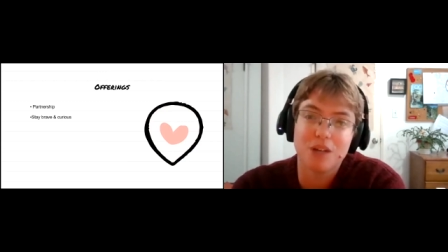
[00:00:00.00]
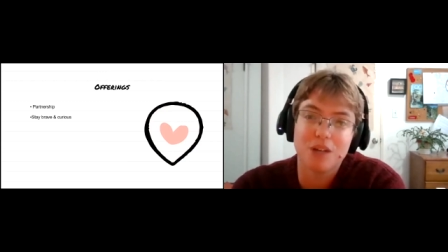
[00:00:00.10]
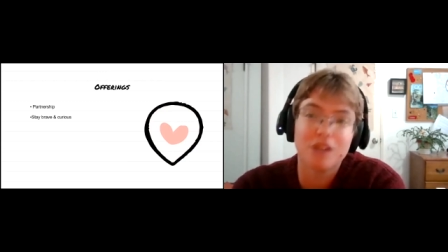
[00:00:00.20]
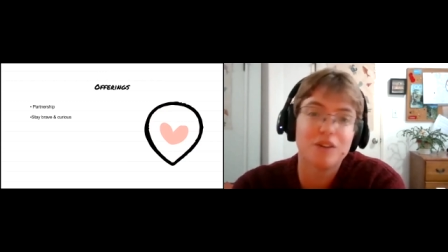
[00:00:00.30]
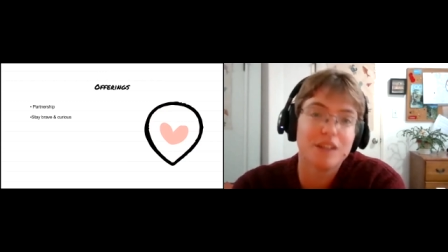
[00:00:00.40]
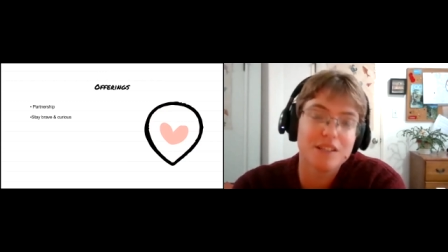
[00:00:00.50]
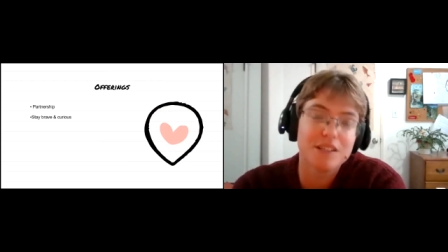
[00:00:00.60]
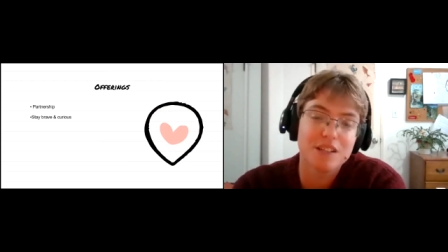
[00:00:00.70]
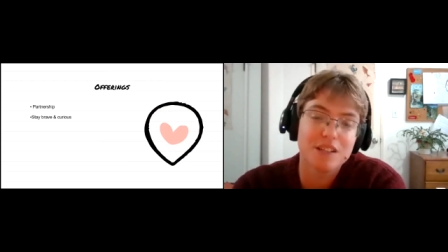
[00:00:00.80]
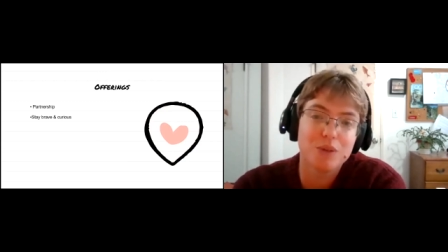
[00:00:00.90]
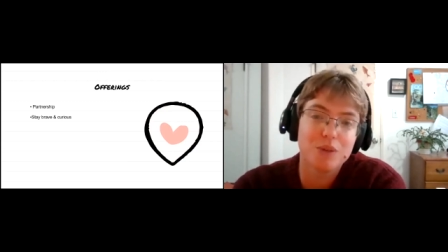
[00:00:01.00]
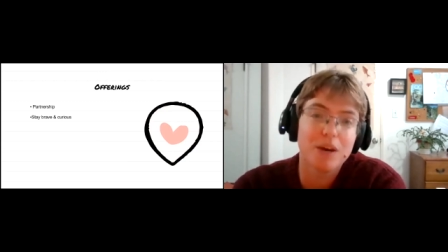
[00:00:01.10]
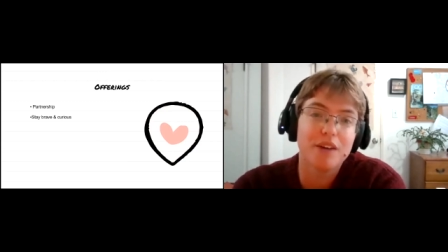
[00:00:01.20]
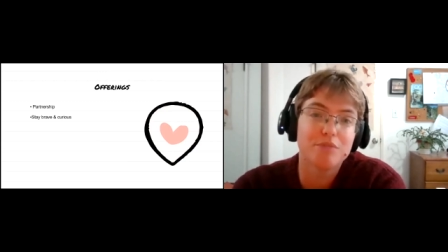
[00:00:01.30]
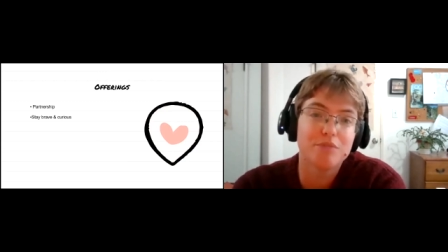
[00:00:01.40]
Unlearning this has
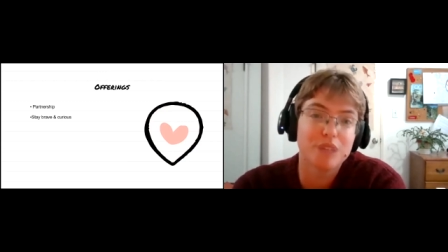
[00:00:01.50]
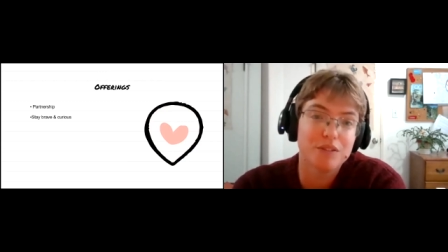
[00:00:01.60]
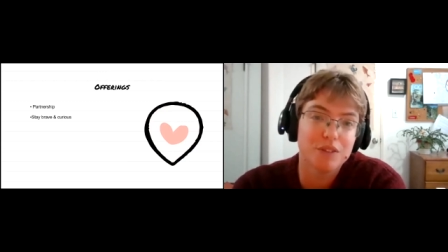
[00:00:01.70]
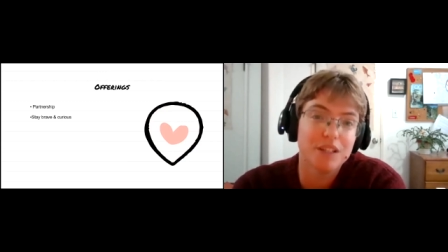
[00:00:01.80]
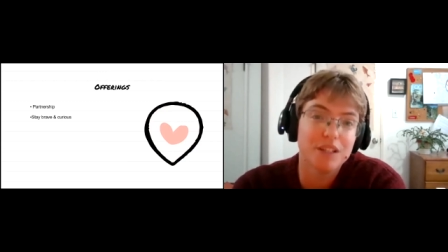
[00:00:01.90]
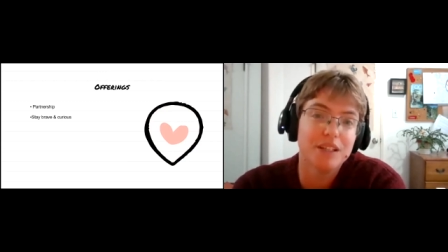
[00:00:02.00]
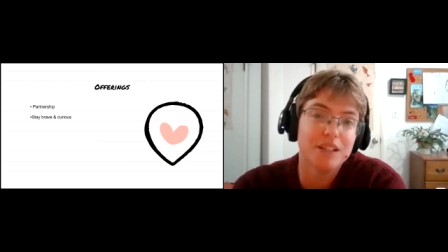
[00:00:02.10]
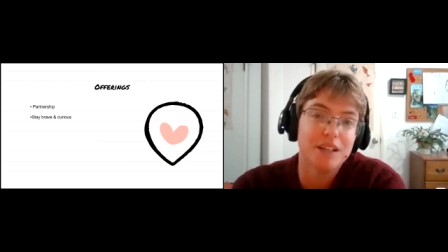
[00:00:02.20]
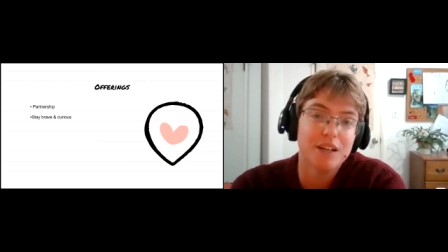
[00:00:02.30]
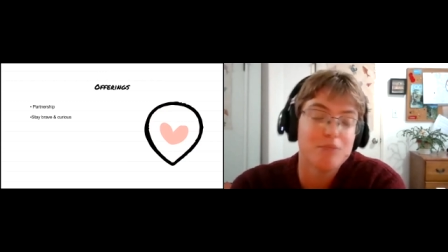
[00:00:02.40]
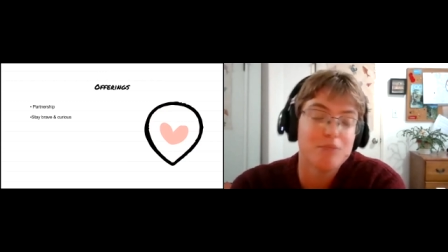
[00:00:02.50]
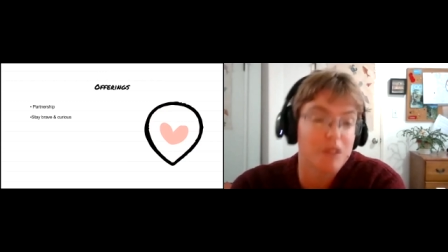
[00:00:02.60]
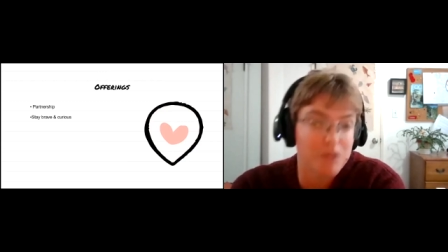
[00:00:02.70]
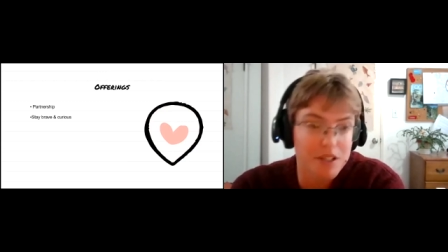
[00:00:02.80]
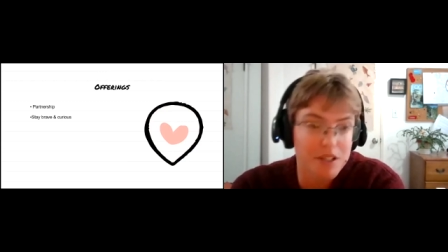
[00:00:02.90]
required bravery,
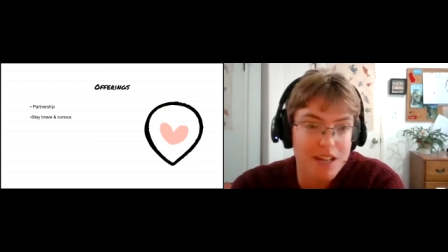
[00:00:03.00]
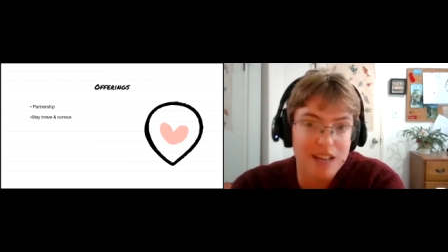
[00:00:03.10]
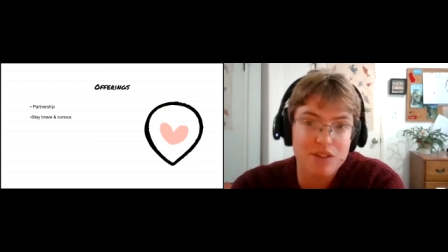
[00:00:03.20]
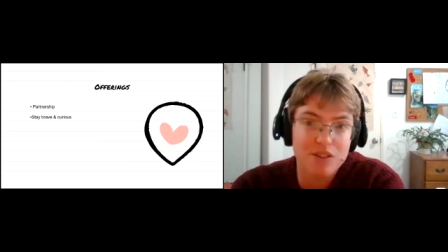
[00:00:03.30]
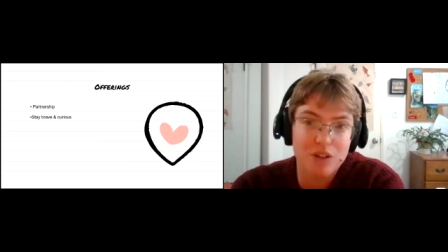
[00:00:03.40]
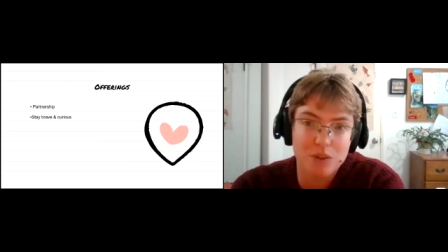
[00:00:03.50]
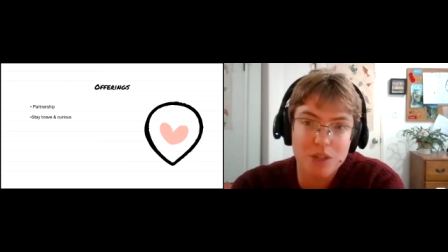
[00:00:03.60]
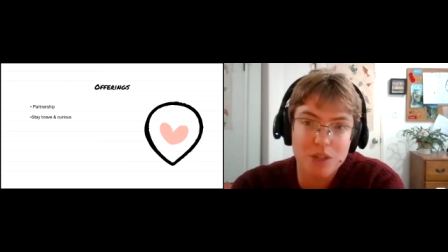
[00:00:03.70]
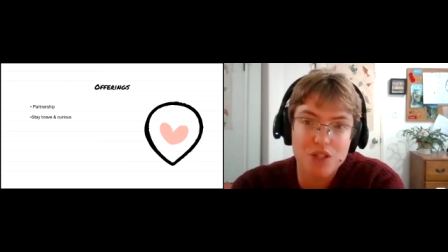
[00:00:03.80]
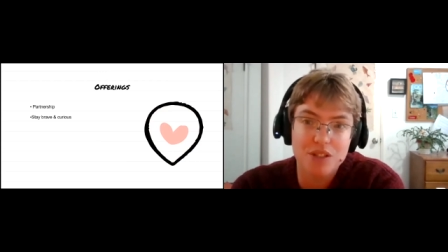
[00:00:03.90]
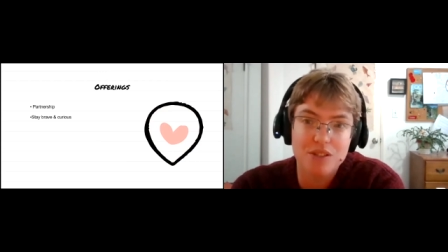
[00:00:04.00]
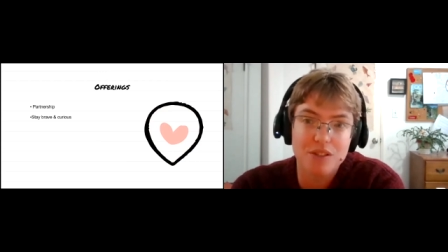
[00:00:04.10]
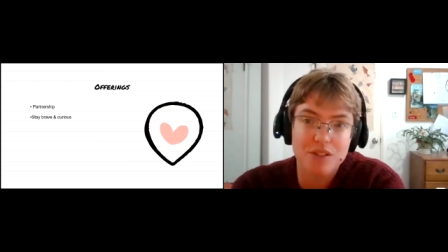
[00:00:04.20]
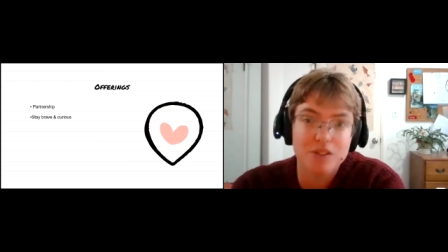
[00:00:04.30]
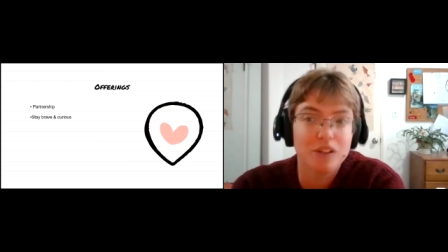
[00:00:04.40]
bravery to ask hard
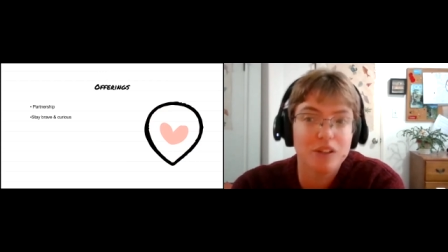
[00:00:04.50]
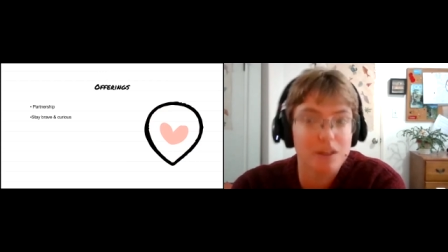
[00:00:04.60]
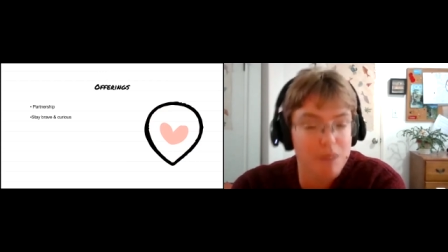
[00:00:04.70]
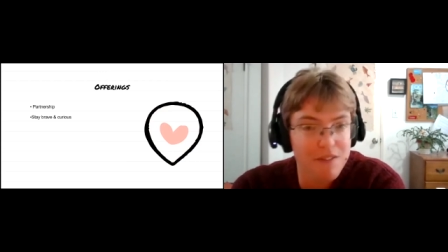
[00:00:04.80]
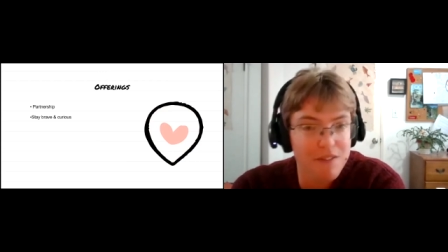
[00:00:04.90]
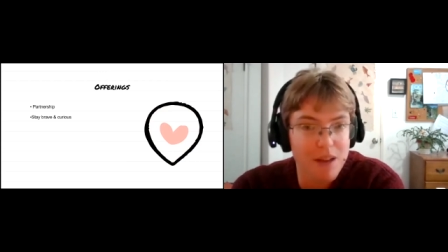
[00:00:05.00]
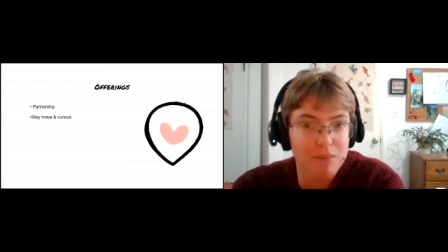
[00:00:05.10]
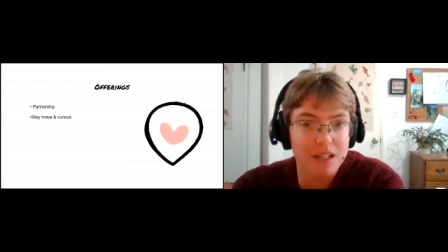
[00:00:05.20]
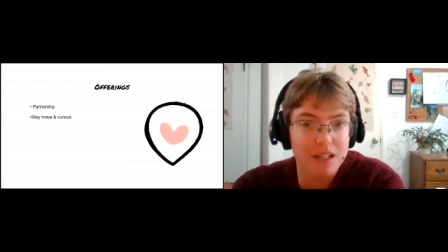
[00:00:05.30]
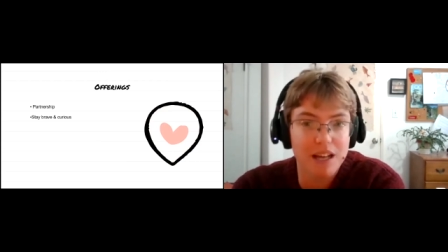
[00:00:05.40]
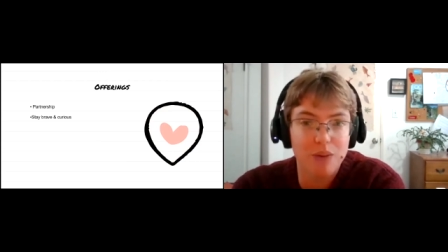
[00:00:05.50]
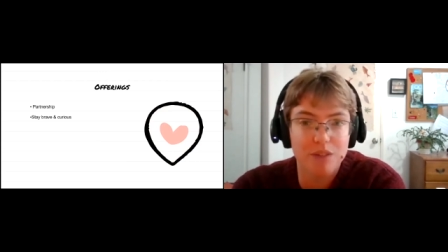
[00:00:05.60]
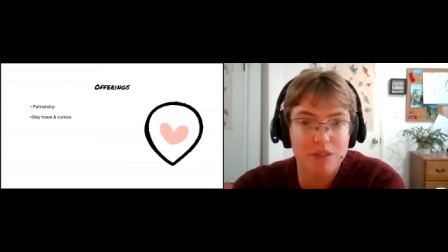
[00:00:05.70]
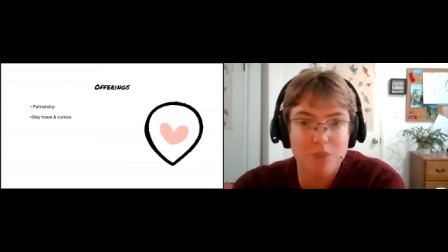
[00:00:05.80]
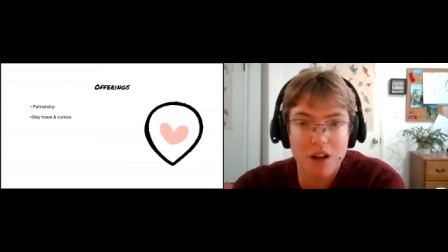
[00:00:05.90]
questions, to look at my family and how we
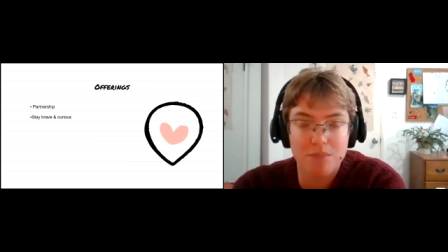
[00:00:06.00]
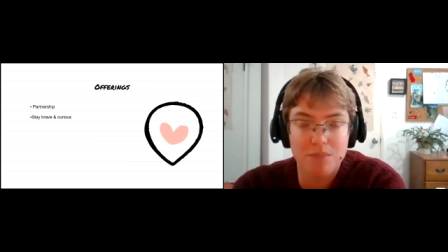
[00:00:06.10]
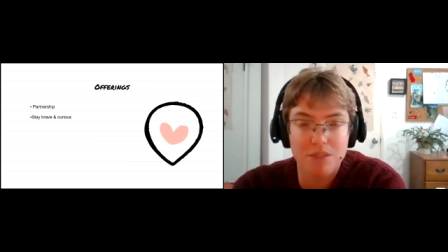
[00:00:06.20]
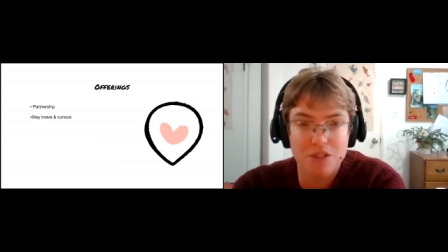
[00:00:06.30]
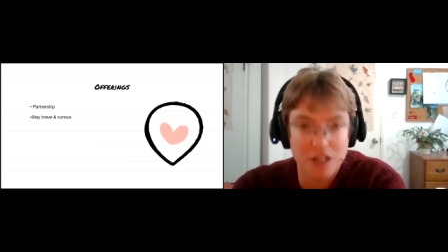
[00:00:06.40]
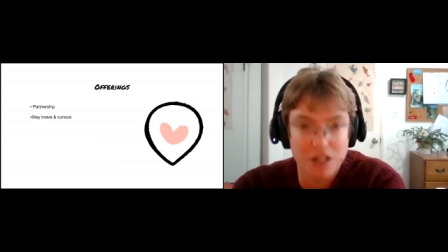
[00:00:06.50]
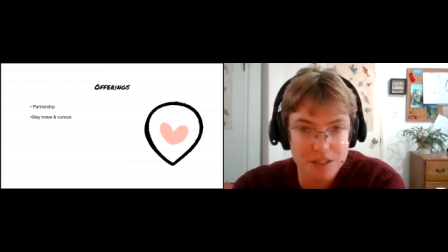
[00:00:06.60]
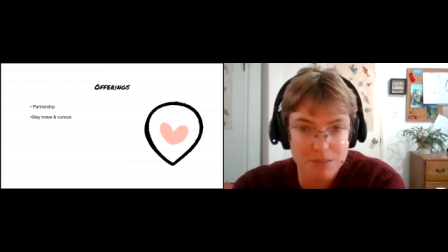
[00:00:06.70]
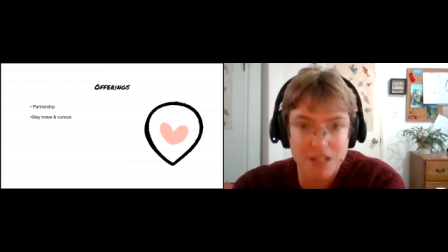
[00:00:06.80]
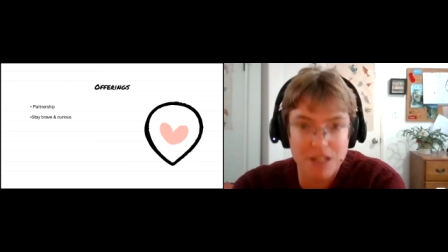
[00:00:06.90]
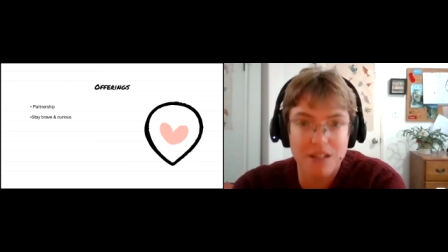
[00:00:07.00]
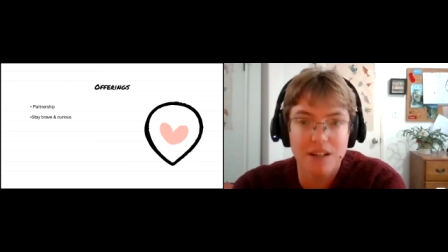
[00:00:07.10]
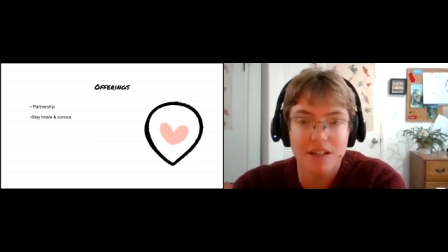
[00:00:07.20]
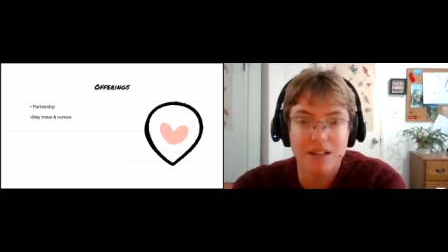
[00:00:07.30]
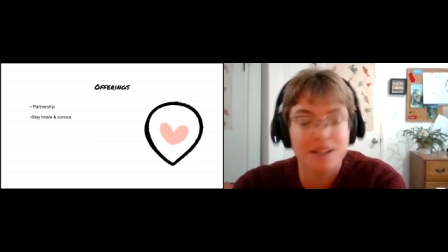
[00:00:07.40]
have been taught to be,
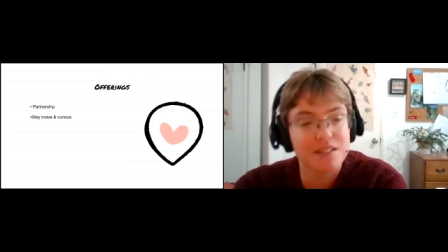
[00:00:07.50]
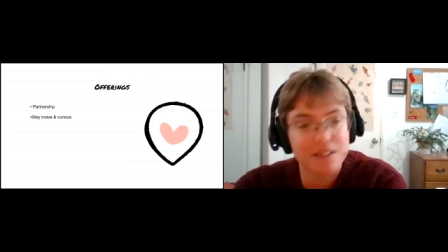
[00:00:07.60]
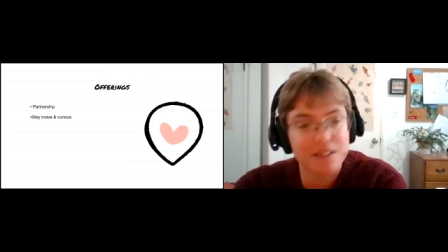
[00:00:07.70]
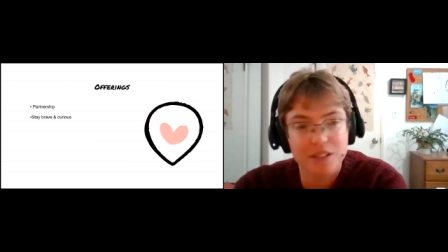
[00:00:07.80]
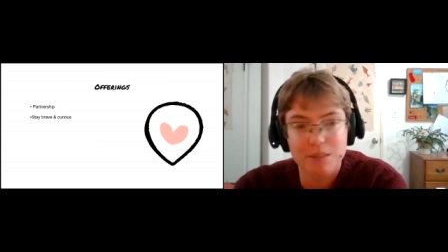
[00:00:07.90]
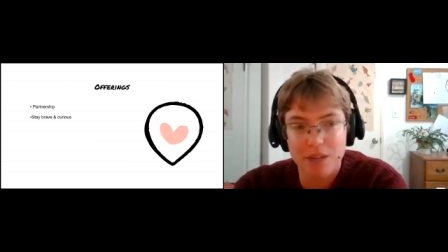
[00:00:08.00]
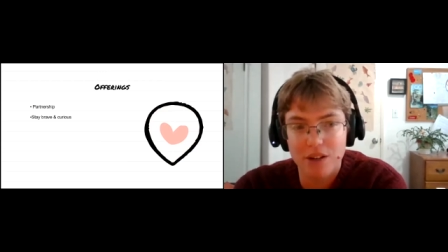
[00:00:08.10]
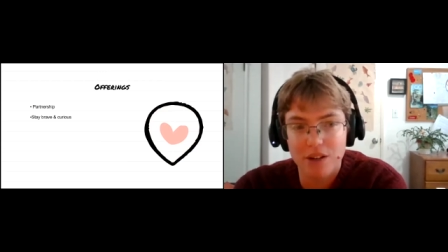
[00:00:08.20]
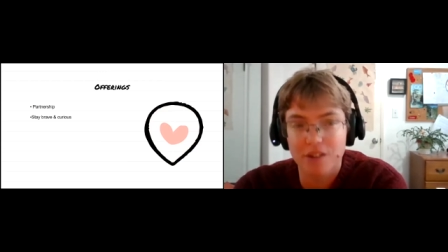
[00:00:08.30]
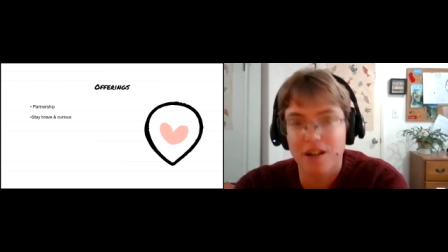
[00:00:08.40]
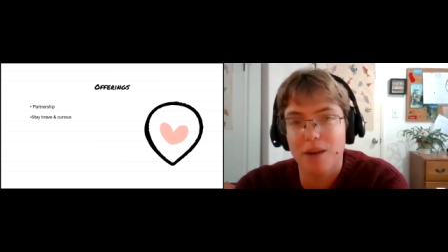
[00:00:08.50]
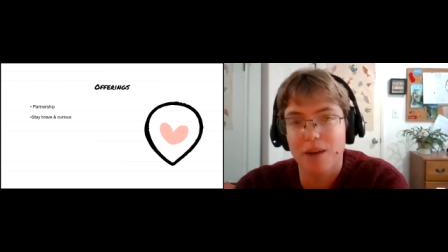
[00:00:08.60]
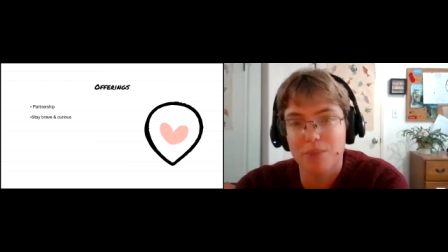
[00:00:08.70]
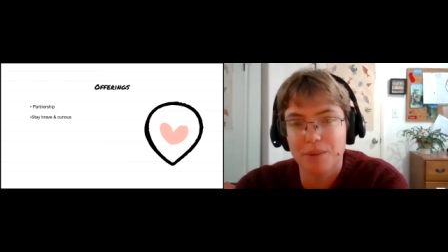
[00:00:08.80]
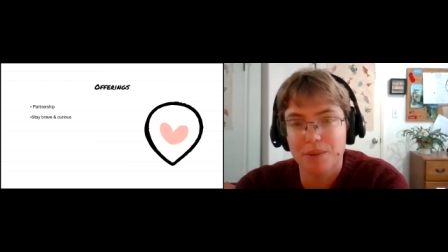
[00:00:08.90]
and to still keep my heart up.